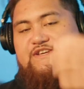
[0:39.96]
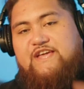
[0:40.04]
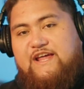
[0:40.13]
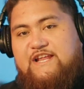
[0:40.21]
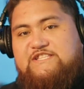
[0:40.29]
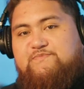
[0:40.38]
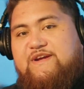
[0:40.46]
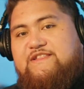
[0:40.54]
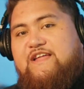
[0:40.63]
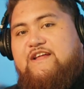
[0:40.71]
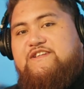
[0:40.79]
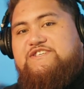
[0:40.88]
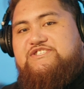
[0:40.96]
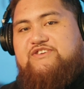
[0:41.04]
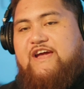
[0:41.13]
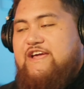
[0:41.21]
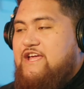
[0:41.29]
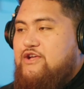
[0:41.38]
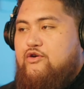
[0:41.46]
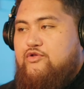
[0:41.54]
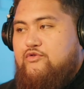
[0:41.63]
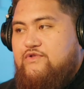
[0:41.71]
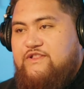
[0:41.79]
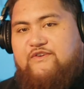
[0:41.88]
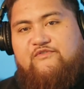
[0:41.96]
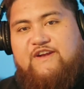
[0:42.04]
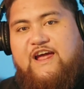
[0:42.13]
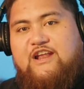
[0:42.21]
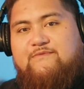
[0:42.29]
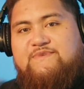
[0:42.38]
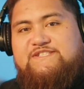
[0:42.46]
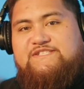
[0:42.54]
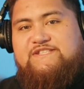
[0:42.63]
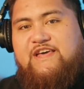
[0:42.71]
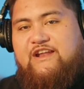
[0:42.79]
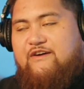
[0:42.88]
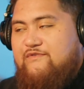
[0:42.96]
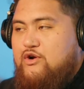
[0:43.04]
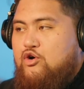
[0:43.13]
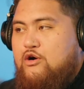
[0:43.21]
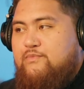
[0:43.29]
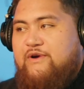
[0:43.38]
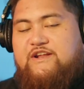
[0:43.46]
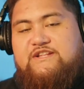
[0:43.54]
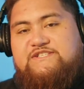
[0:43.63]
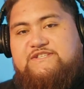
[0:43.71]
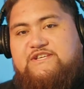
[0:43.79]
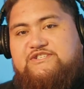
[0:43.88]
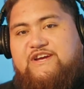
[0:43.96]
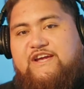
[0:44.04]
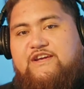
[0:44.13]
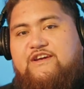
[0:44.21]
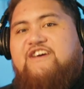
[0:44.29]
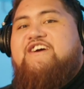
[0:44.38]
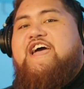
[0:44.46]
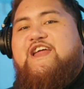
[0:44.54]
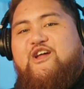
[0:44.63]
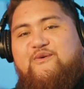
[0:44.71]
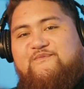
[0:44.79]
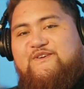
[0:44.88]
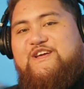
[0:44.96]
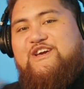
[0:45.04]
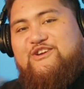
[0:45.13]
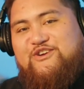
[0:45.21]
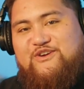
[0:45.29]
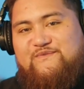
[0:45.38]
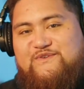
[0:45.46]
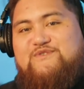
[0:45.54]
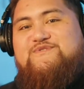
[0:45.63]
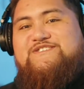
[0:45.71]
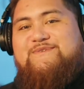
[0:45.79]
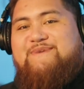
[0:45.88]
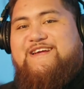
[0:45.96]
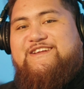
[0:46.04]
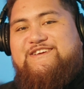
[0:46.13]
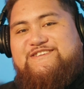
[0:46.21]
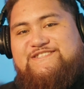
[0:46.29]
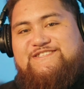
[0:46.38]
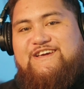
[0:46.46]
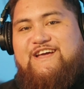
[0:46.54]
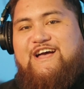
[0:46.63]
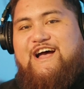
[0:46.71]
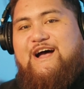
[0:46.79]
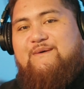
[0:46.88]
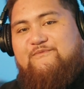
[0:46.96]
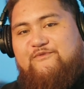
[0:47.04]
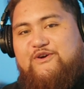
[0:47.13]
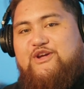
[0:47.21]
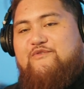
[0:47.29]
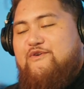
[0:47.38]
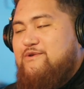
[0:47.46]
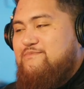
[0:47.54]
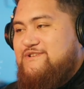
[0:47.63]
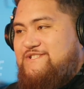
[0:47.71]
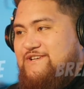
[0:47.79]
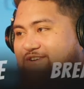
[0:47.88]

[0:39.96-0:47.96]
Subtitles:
yeah, let's break down this track and go through the different elements that I've incorporated into the track, and hopefully it'll give you some ideas for your own music.